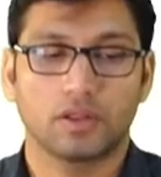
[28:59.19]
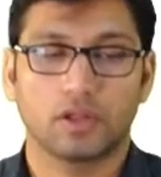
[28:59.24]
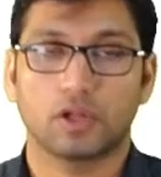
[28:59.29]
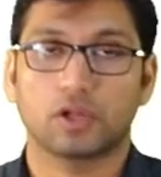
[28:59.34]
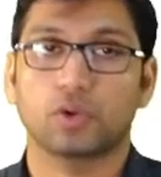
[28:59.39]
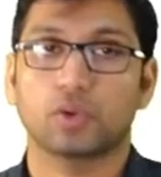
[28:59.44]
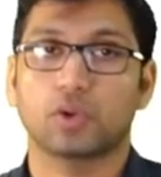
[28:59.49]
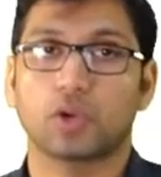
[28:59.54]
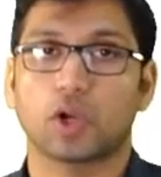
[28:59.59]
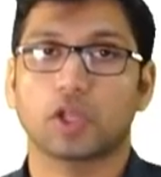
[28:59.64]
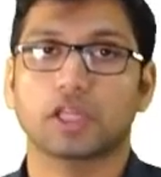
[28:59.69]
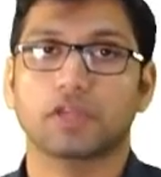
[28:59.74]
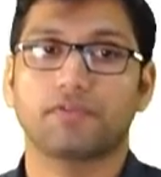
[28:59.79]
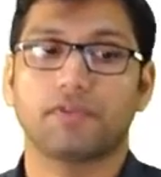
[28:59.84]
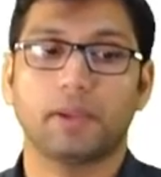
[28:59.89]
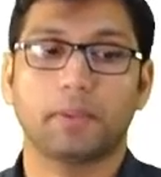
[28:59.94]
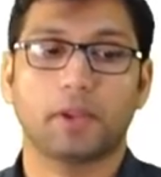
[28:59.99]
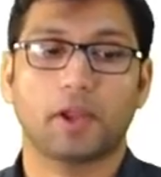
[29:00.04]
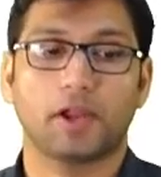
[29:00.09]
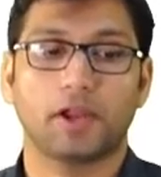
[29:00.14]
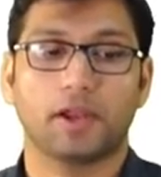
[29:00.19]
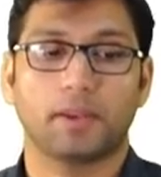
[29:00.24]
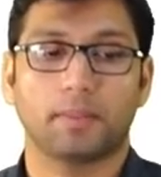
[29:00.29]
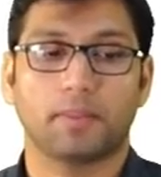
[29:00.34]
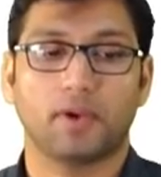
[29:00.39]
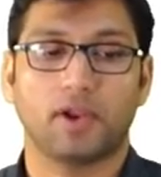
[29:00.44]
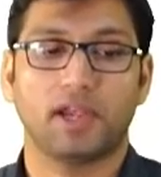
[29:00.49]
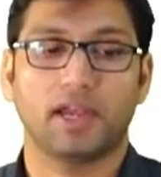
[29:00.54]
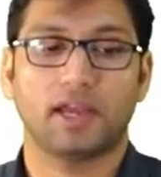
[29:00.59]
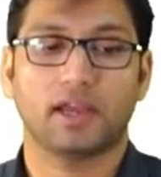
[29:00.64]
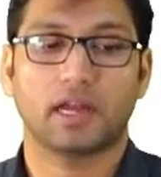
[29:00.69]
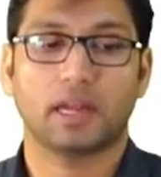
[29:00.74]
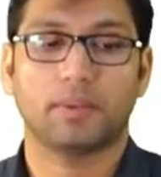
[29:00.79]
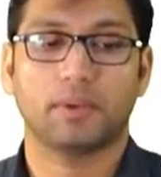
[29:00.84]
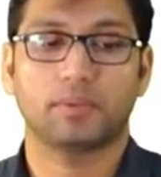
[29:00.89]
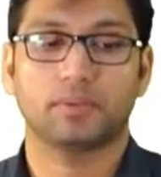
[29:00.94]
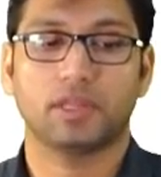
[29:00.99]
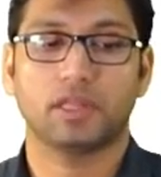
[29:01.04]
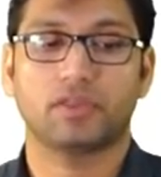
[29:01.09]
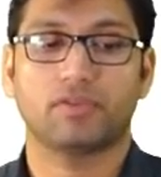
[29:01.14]
Now to draw the free body
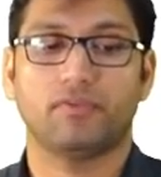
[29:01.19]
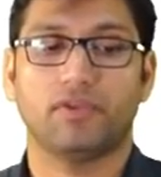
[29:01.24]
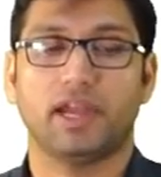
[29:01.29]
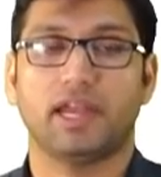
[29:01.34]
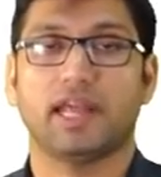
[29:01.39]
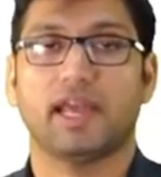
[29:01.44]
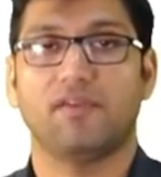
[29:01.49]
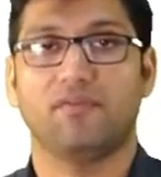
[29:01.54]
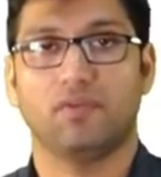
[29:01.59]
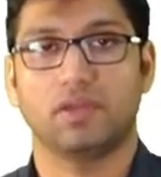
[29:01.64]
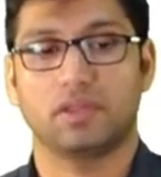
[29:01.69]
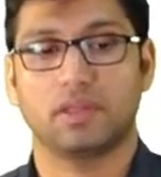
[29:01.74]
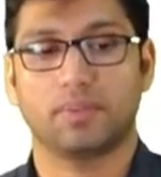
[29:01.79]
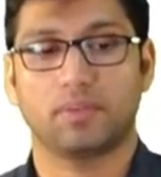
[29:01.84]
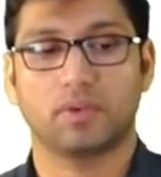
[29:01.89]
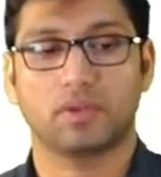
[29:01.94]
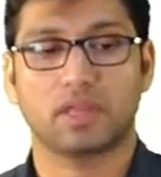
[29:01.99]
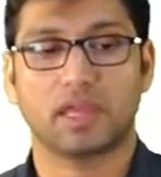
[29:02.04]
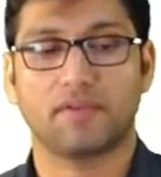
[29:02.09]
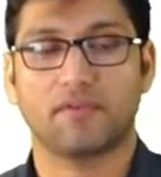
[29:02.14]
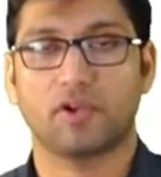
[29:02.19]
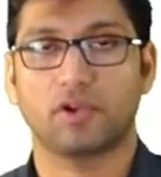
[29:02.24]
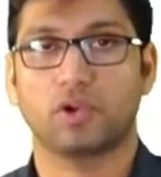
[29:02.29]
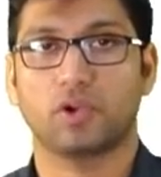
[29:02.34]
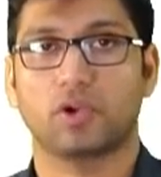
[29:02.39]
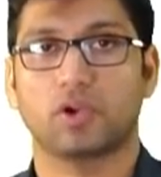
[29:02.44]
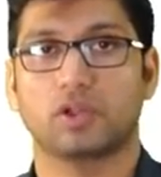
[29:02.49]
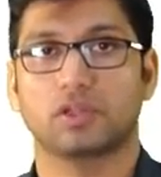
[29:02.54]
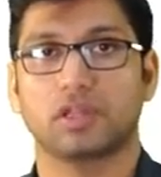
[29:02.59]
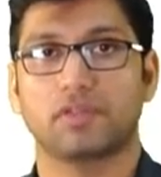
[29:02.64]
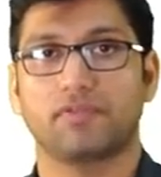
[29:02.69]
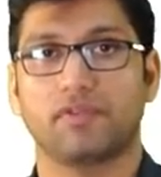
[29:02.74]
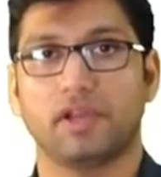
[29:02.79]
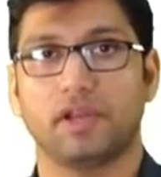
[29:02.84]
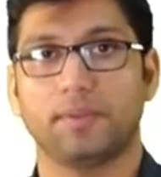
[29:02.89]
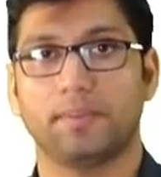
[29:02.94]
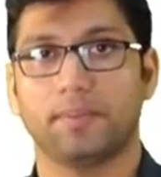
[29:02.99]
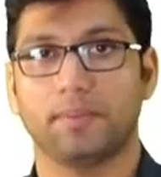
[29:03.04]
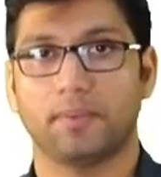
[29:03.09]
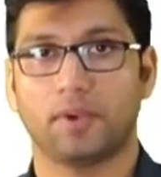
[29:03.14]
diagram of this weight m1, suppose I want to draw the
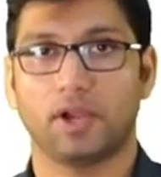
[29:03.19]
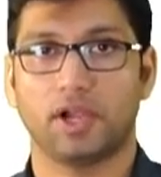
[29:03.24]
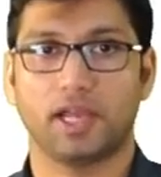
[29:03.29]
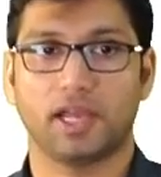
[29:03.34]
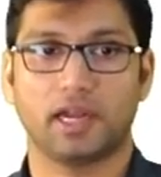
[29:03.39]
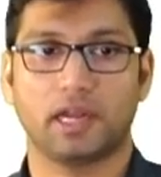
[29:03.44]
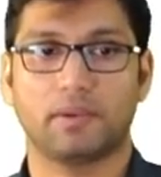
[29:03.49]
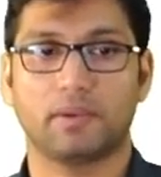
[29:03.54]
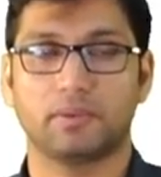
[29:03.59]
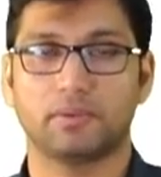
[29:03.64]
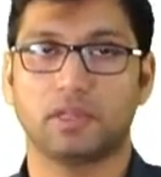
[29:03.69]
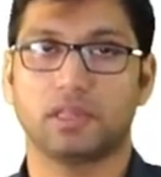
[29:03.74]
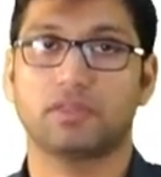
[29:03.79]
free body diagram